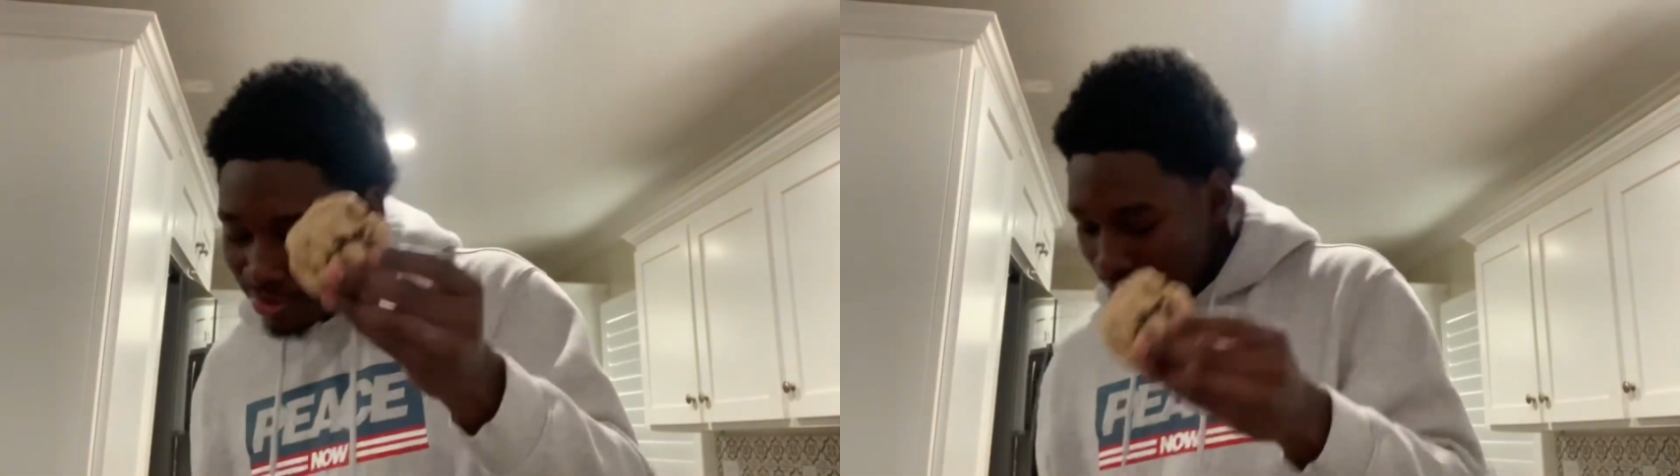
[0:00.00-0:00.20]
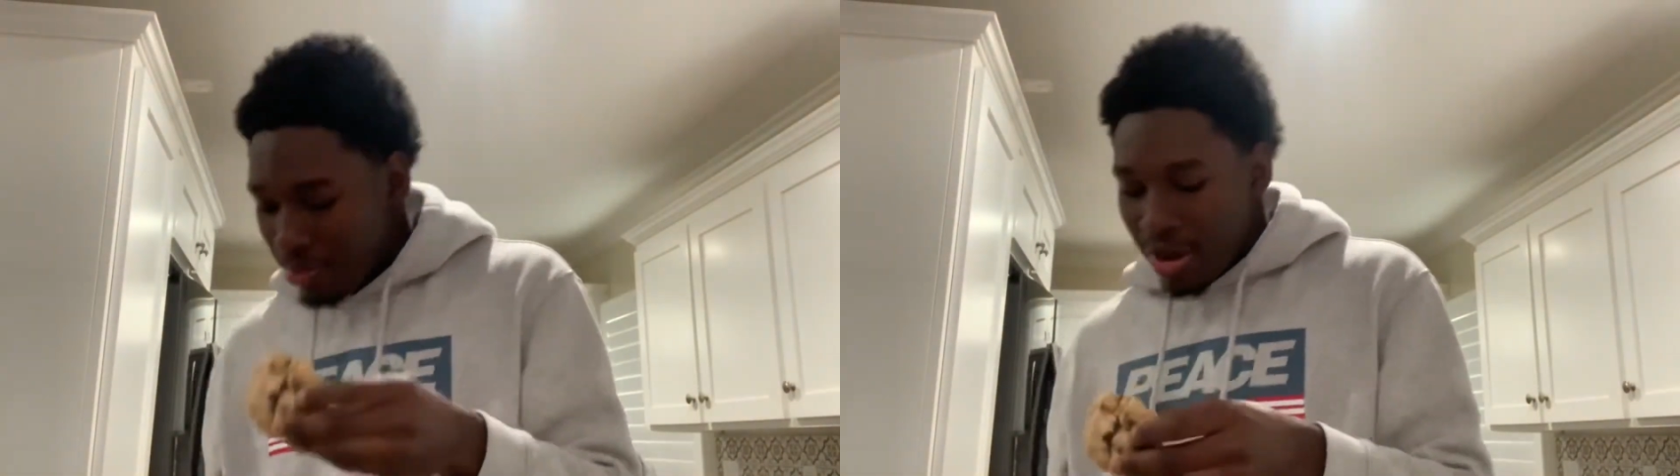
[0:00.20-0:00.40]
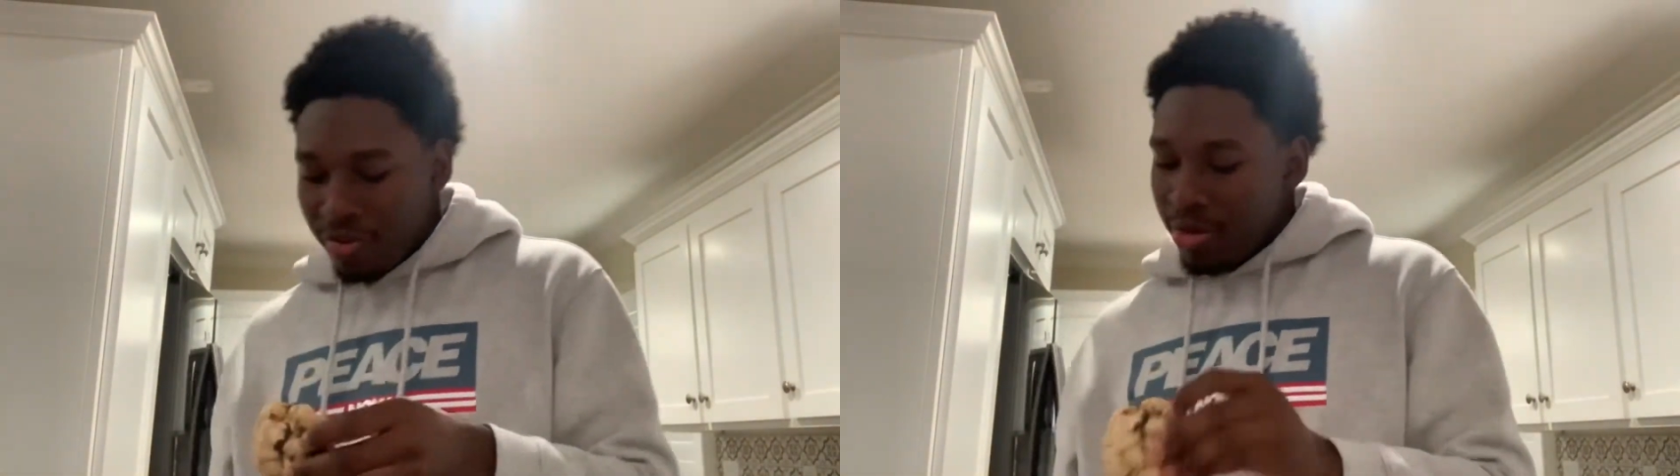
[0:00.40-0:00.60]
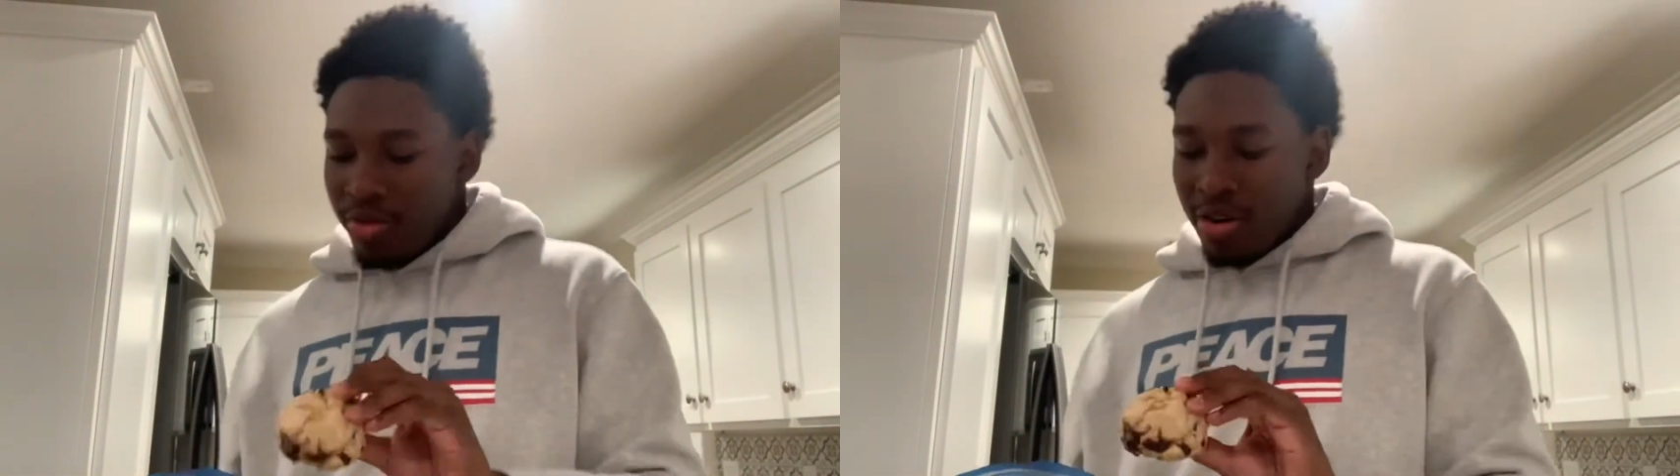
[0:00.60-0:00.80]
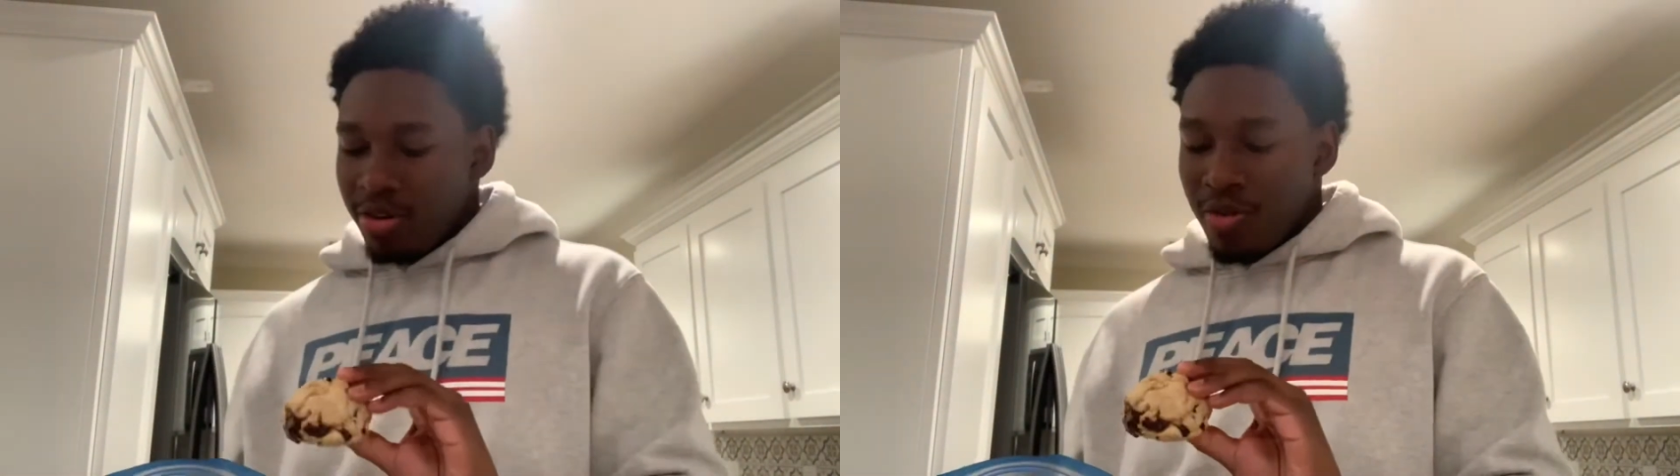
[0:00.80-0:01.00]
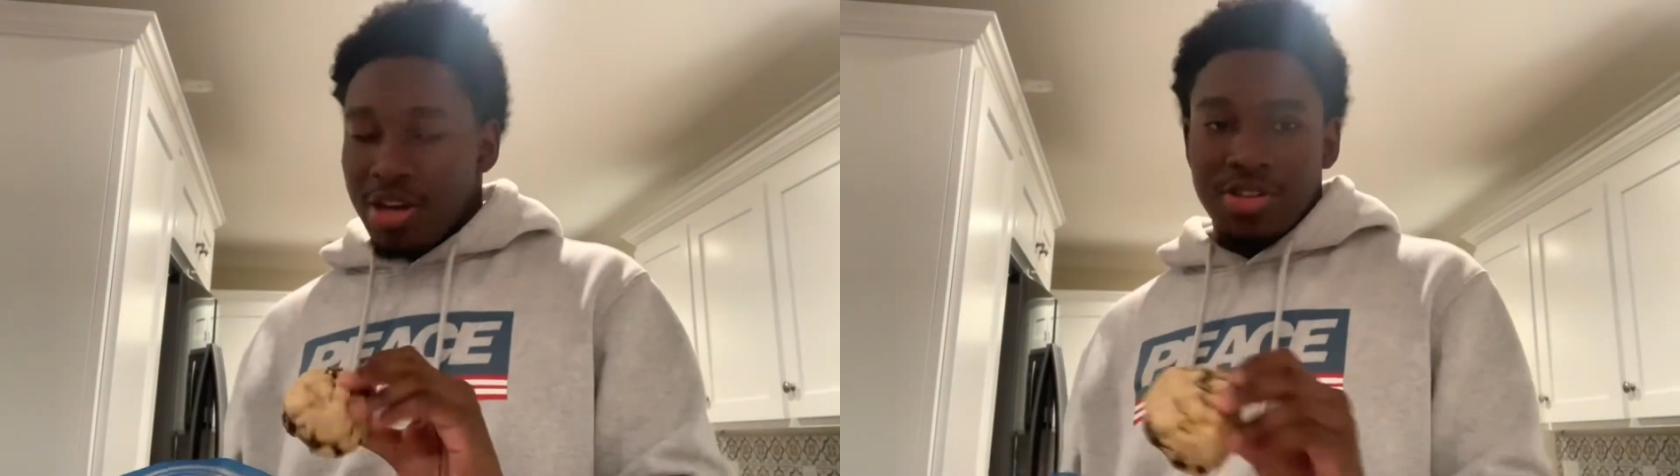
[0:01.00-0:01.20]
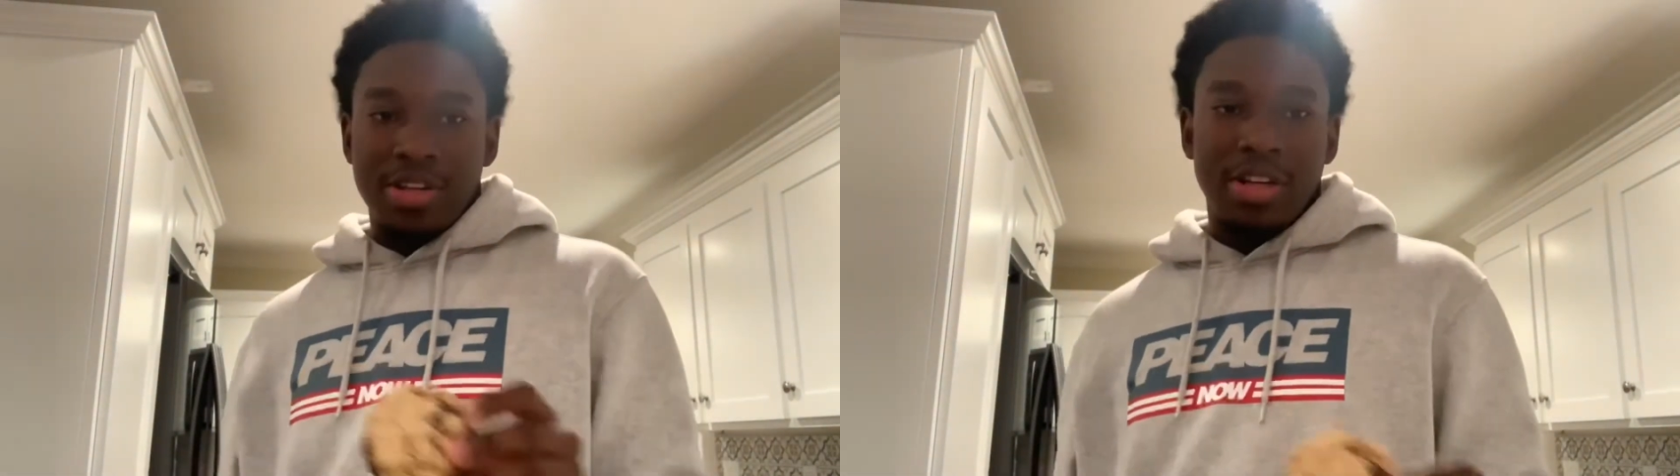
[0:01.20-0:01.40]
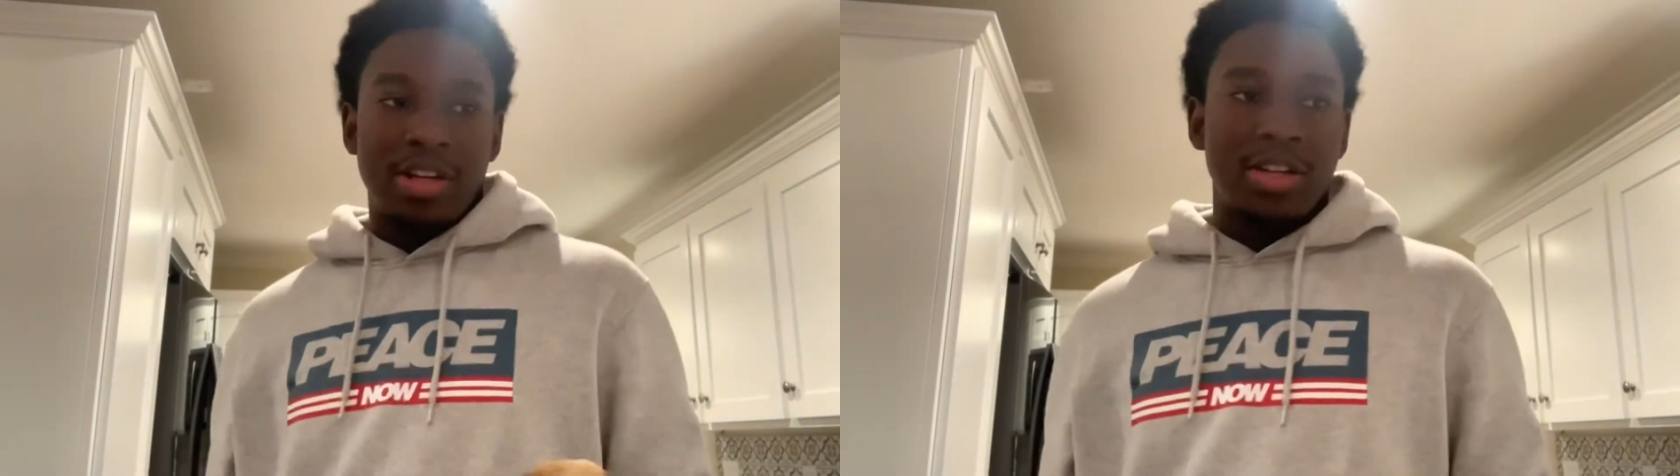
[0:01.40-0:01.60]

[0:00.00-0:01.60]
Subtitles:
I'm not from nowhere. I don't know why I just said cuz.